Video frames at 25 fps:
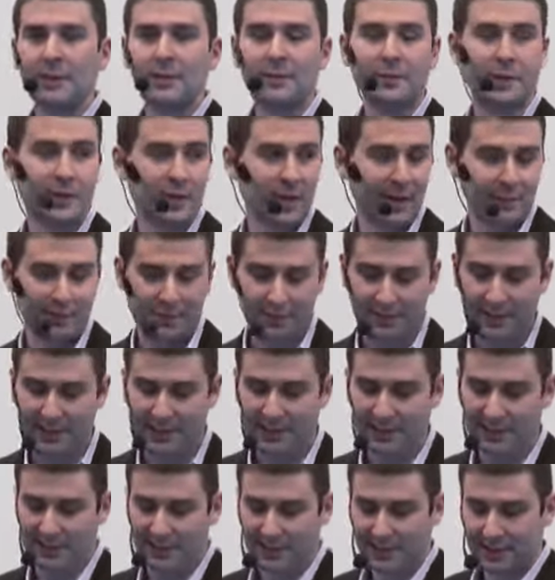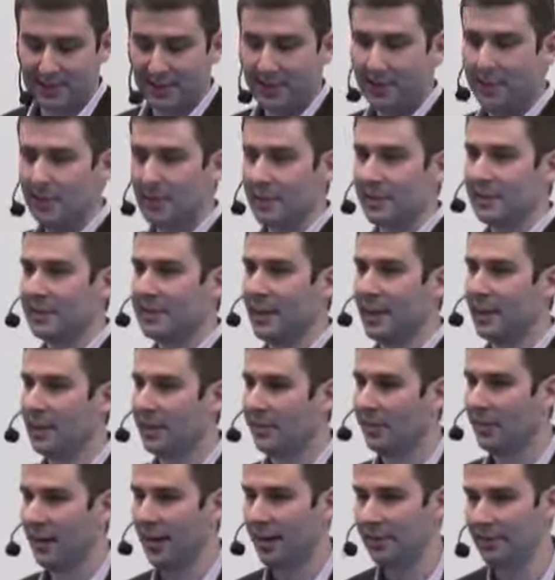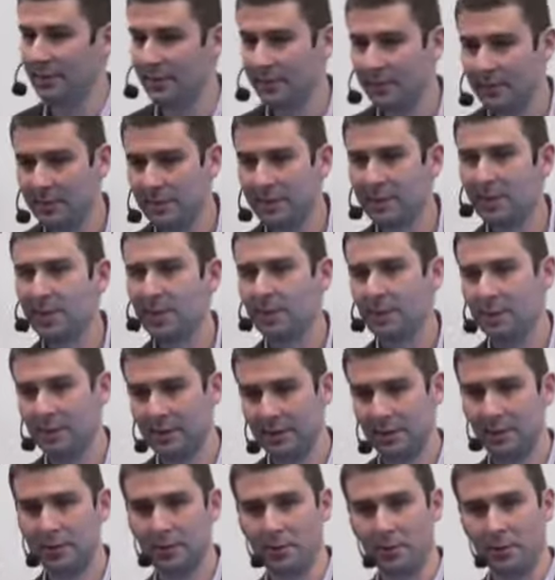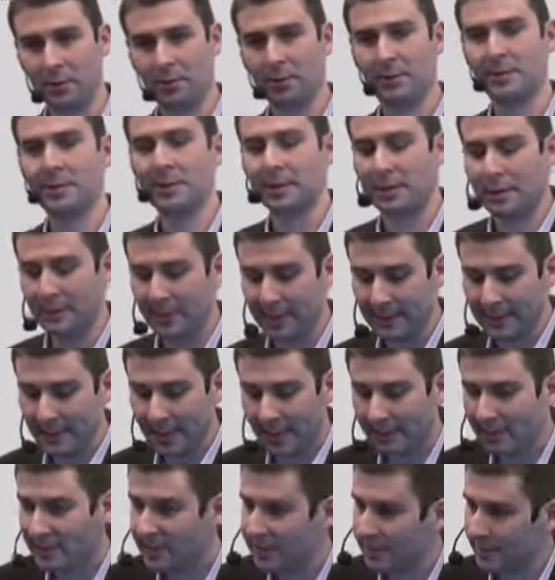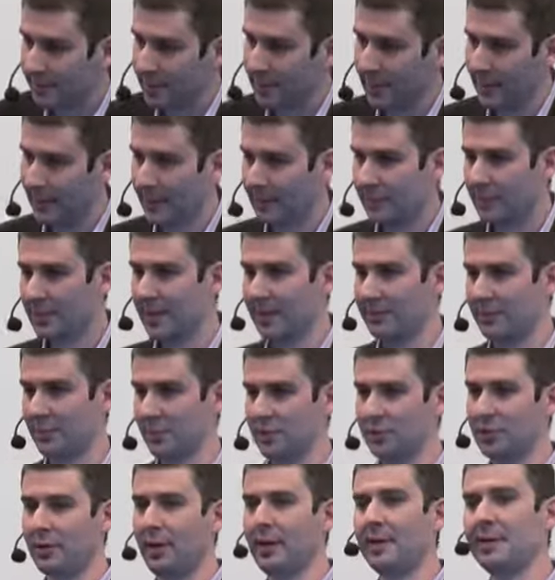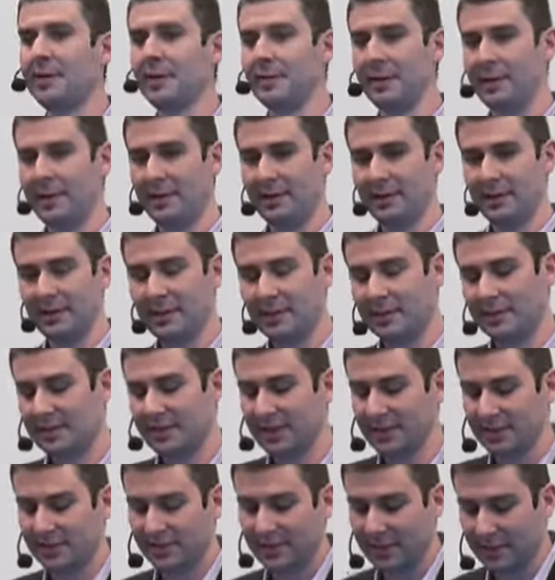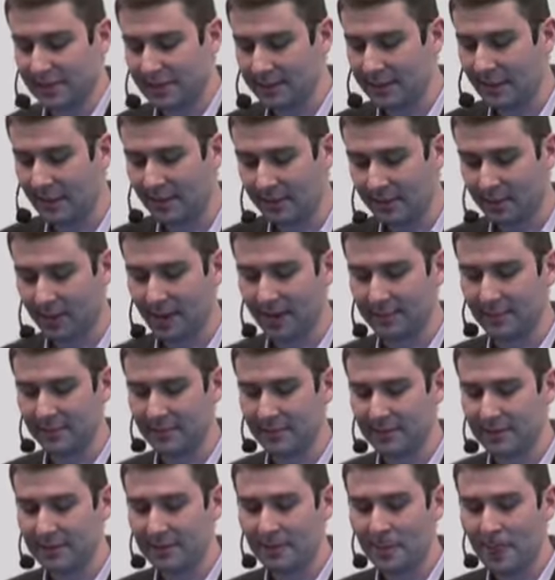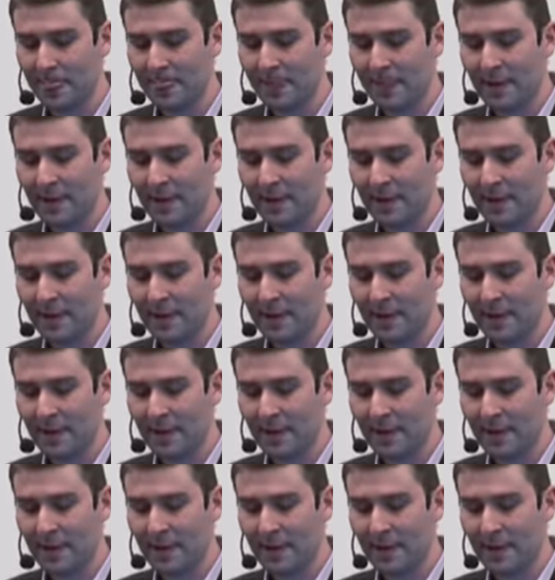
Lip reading: For a couple of reasons. You can sell the problem or create the opportunity. That's what we're trying to do here is solve problems.